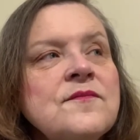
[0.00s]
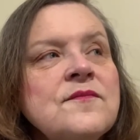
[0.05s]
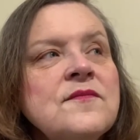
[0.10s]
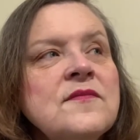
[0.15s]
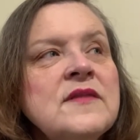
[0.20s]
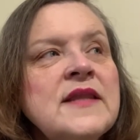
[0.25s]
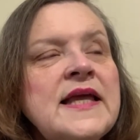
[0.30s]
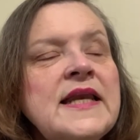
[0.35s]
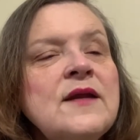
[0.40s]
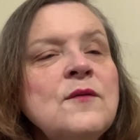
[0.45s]

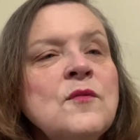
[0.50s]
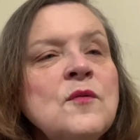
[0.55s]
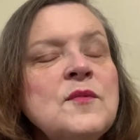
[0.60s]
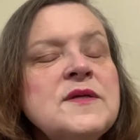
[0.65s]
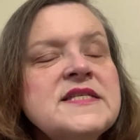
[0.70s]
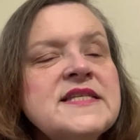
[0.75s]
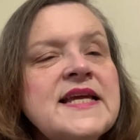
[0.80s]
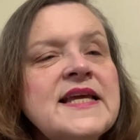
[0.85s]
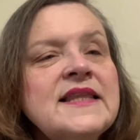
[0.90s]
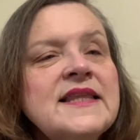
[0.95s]
when we
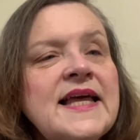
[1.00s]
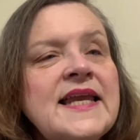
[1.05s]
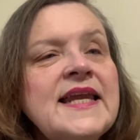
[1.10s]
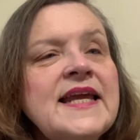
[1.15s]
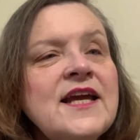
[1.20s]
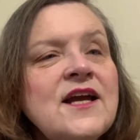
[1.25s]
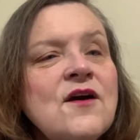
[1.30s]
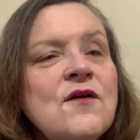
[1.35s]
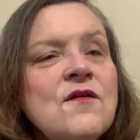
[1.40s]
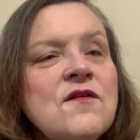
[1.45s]
say letting
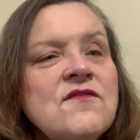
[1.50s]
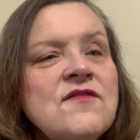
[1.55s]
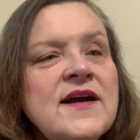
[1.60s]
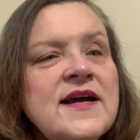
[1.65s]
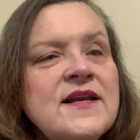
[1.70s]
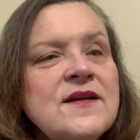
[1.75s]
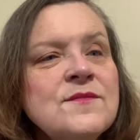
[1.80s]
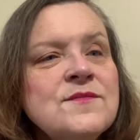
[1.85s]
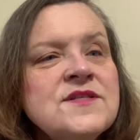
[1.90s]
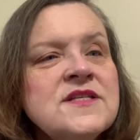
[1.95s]
go of
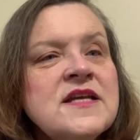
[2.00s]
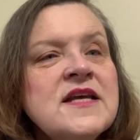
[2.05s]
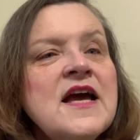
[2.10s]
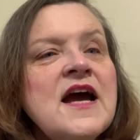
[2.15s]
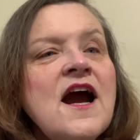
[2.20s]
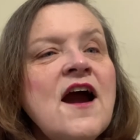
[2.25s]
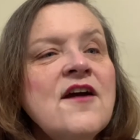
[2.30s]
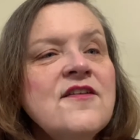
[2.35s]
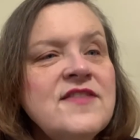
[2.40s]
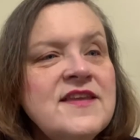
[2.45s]
items,
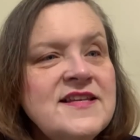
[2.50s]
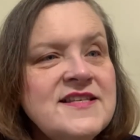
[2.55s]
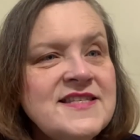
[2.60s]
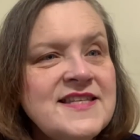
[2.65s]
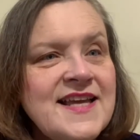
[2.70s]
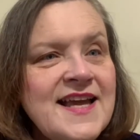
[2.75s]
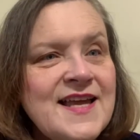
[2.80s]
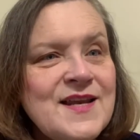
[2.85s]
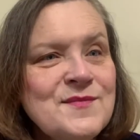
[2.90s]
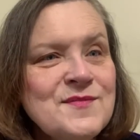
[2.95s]
are these
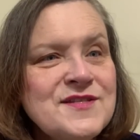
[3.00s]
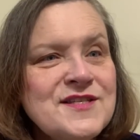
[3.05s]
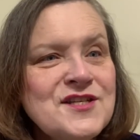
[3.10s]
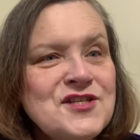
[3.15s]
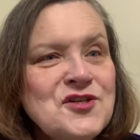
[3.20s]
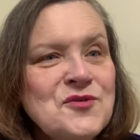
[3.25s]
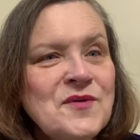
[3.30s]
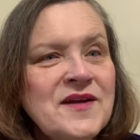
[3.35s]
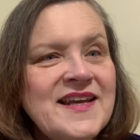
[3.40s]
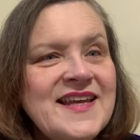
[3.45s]
the items that
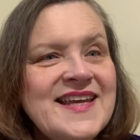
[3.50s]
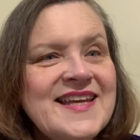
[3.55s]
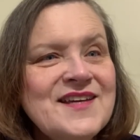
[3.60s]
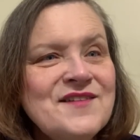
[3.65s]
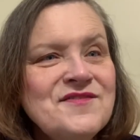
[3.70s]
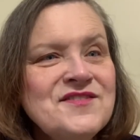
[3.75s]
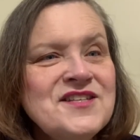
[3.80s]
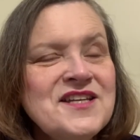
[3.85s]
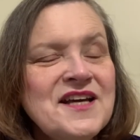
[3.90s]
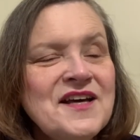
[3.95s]
you want to
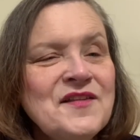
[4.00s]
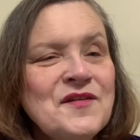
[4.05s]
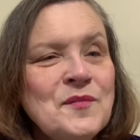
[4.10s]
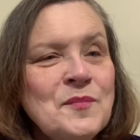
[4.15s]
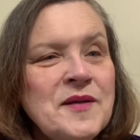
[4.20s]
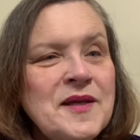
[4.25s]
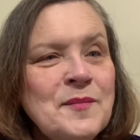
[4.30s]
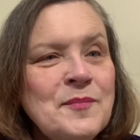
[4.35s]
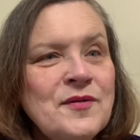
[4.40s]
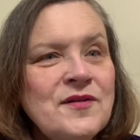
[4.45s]
gift to other
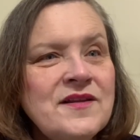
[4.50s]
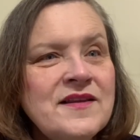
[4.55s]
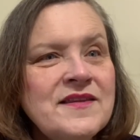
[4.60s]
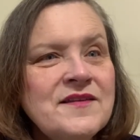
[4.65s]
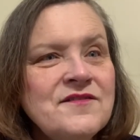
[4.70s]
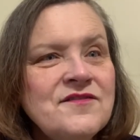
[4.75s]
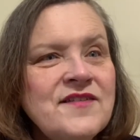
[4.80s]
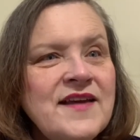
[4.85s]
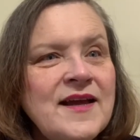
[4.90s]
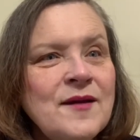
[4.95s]
people in the
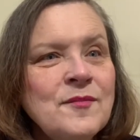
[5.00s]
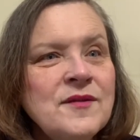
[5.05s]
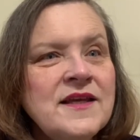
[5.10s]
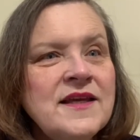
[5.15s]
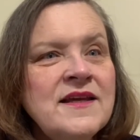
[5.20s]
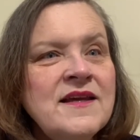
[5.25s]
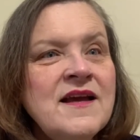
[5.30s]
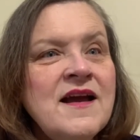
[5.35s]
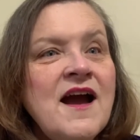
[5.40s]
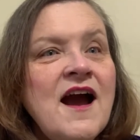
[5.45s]
family?